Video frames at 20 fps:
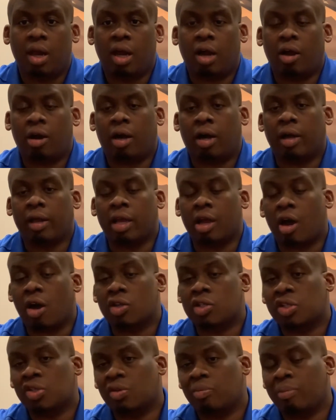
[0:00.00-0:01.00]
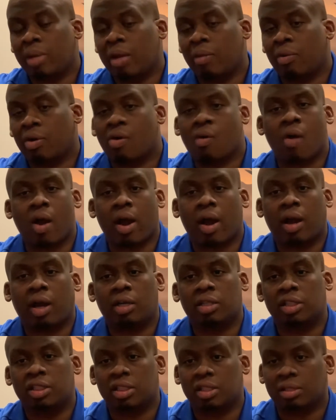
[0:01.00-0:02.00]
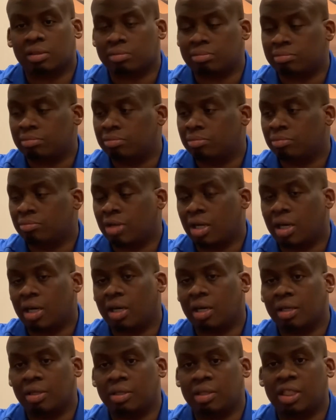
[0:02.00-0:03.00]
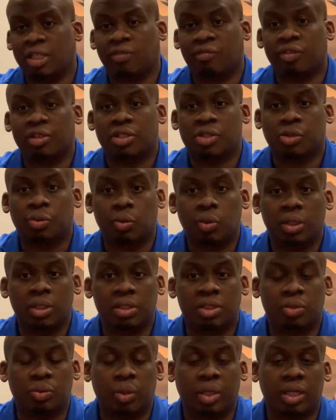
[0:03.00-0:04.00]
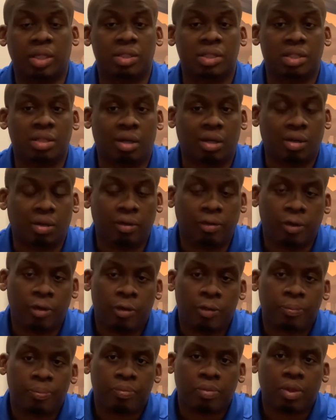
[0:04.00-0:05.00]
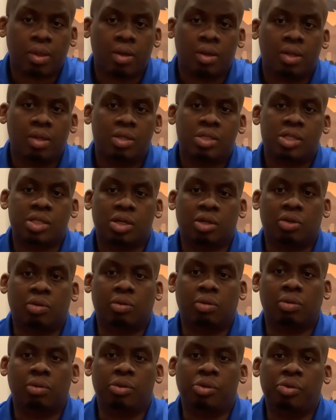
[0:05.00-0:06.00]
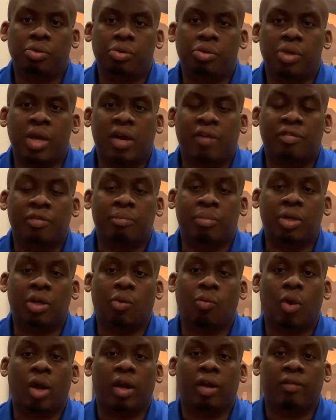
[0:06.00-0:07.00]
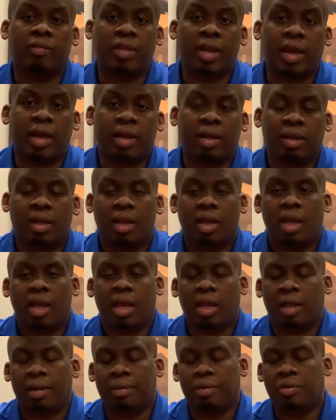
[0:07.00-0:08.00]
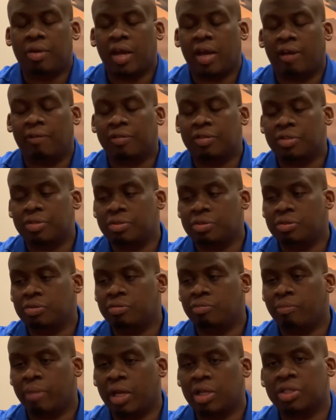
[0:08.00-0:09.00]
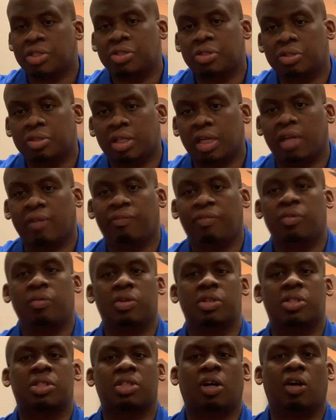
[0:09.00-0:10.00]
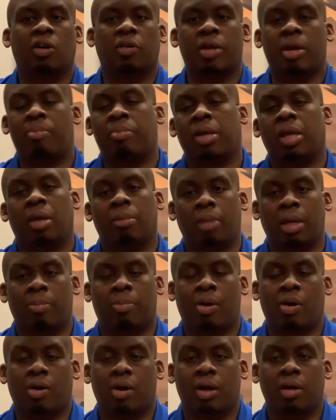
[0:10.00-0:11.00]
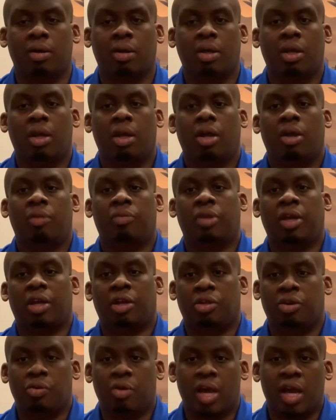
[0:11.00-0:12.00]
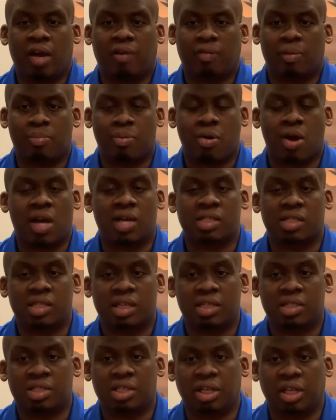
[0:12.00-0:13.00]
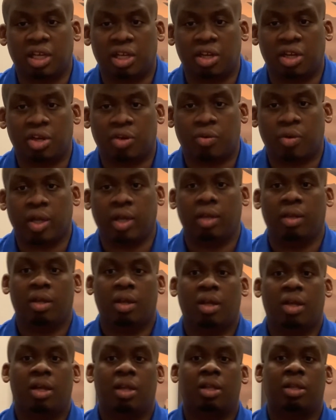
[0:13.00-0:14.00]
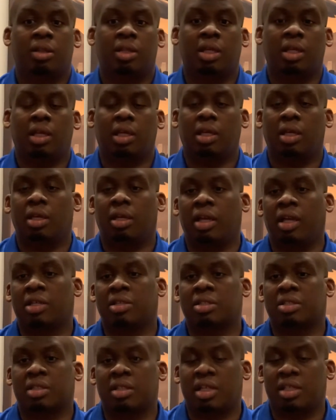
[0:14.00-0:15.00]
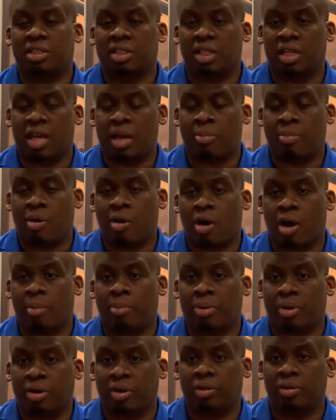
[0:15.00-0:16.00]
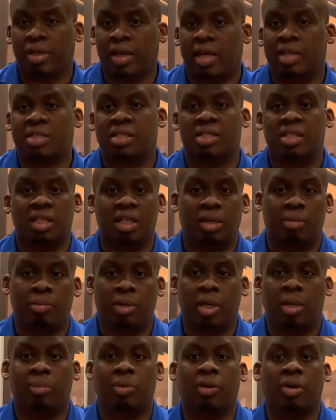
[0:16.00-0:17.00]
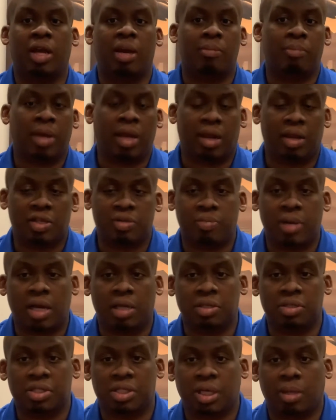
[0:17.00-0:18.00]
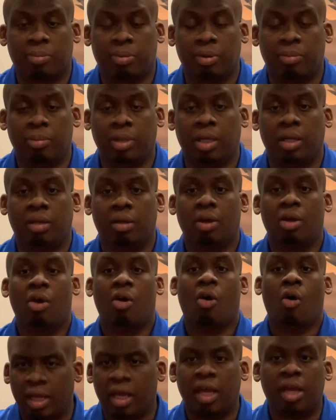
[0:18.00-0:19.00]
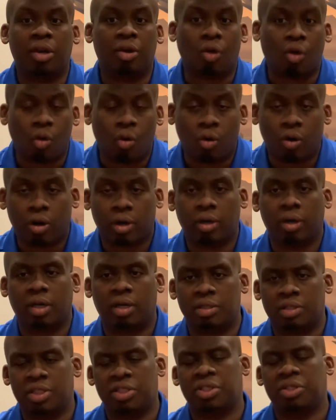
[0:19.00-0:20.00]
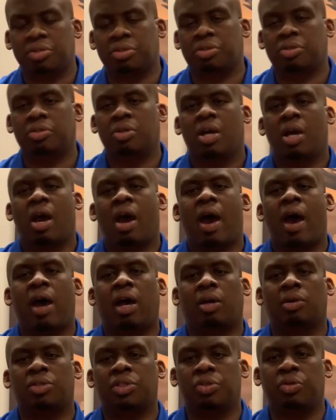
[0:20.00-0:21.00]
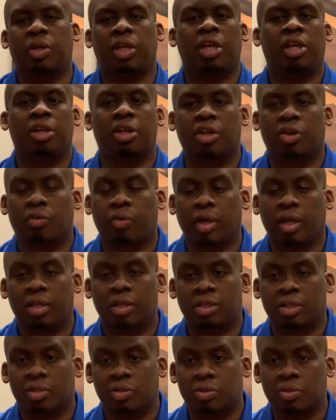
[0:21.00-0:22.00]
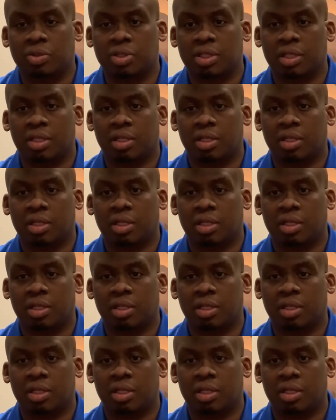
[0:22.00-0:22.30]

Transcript: It also may require some different tooling to install. So you have to be aware of that, and you have to make sure that if you install that PMA part, that you have a process to integrate the installation of that part per that CMM or that maintenance manual supplement, and or additional how to integrate those